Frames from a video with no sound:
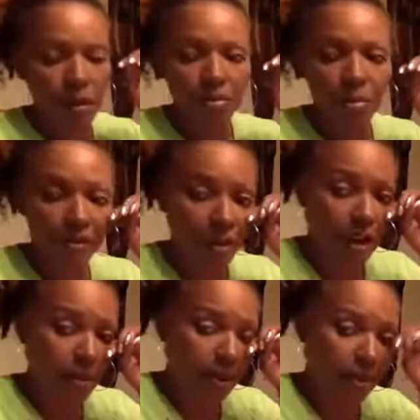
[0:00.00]

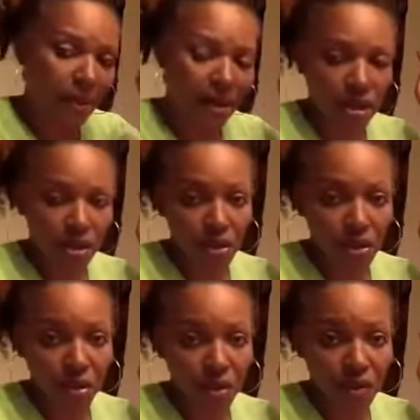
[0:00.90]
preferably a pair that you
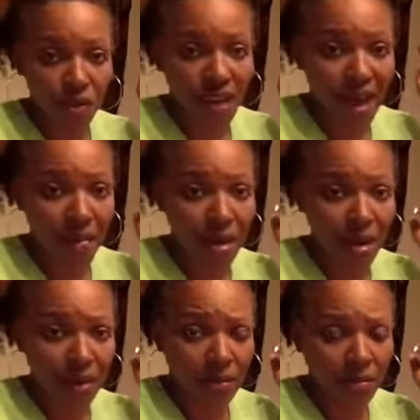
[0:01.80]
use for fabric,
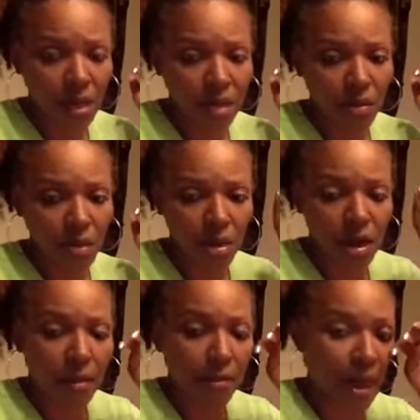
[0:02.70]
because when you
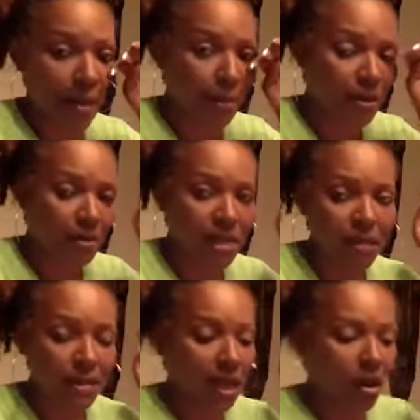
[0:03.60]
cut paper,
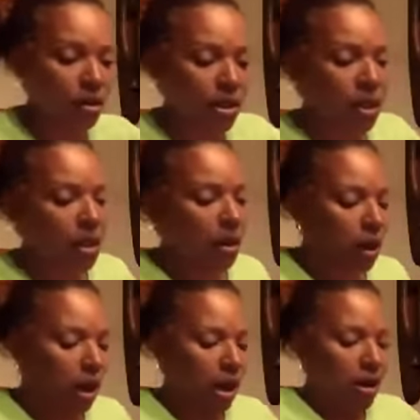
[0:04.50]
sometimes they go dull.
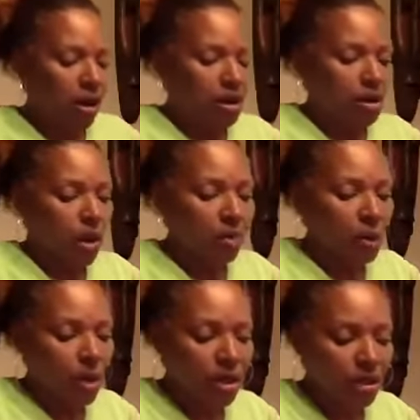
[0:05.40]
So I'm
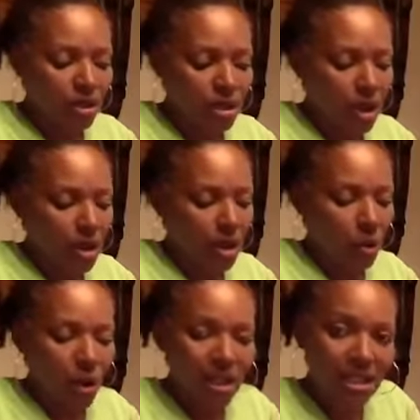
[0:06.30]
going to start on
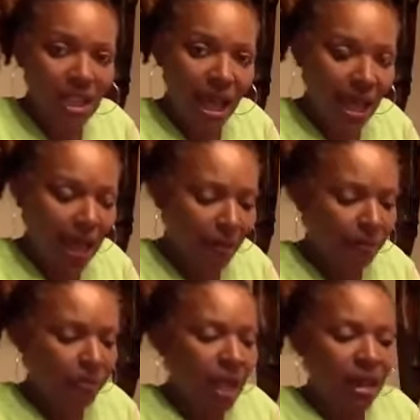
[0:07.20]
one side.
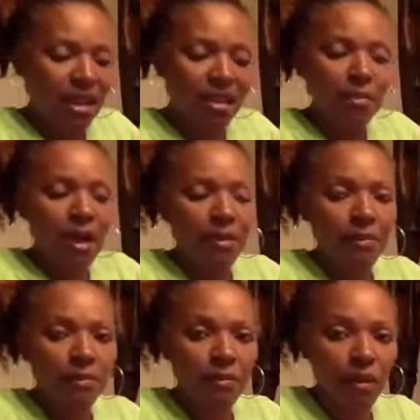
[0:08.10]
I keep my
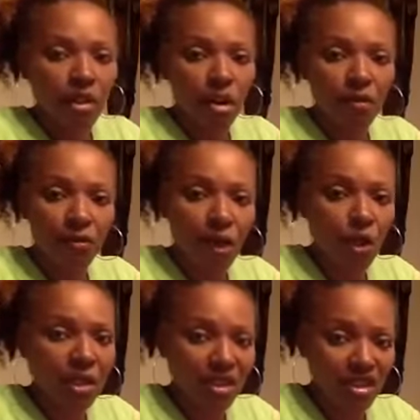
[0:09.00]
shirt
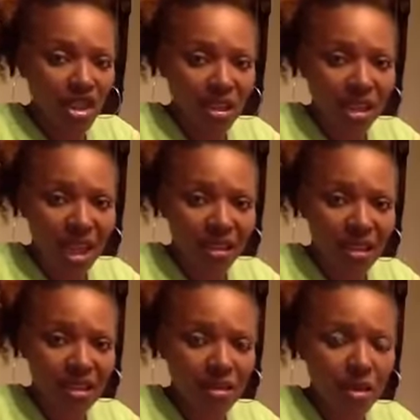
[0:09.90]
folded just like
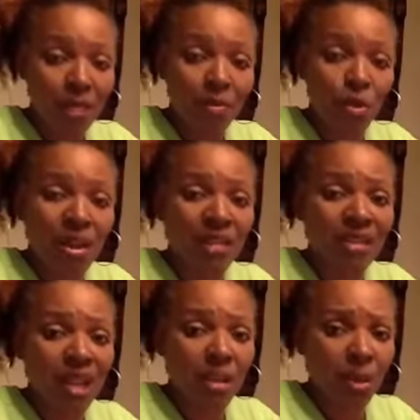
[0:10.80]
this so that I'm doing a
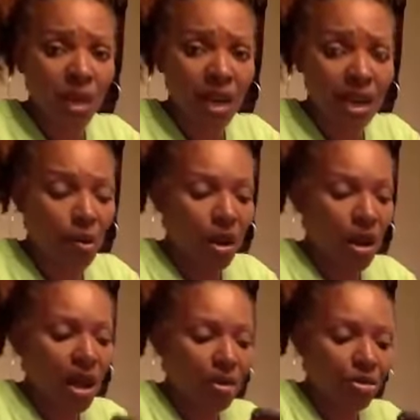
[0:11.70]
double cut. I want to cut